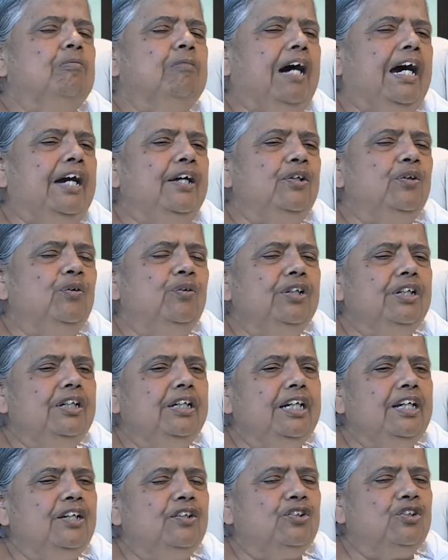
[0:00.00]
I don't
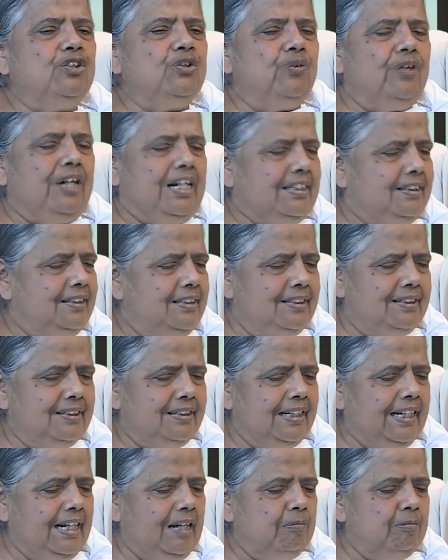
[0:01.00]
need to resist
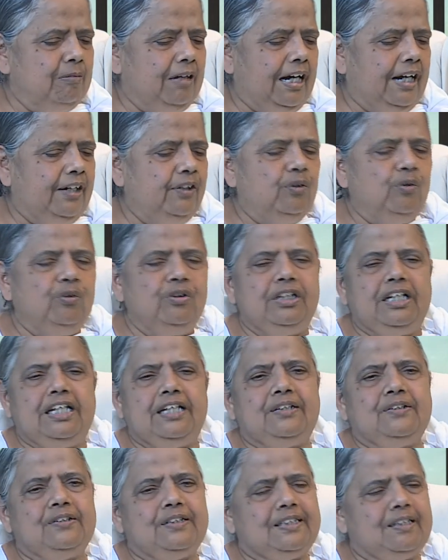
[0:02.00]
them. I don't
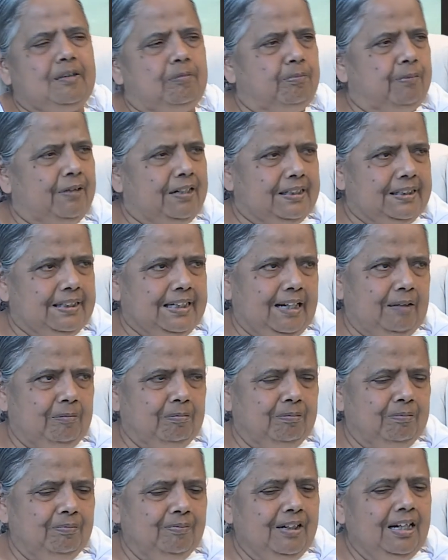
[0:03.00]
need to suppress
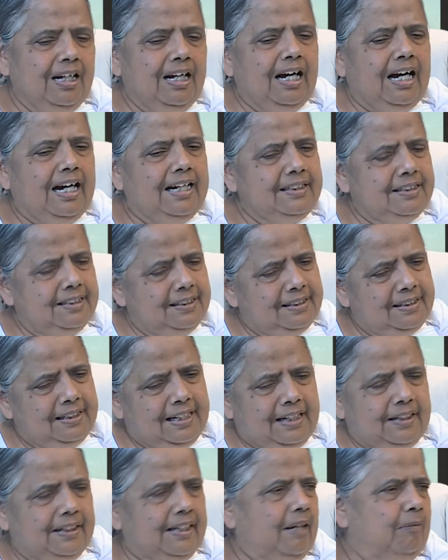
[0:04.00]
them. I just
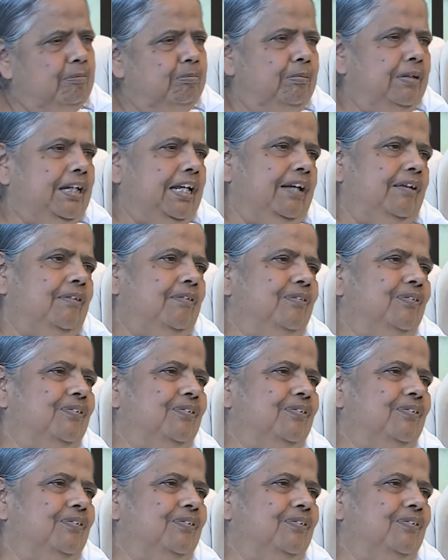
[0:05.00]
let them be.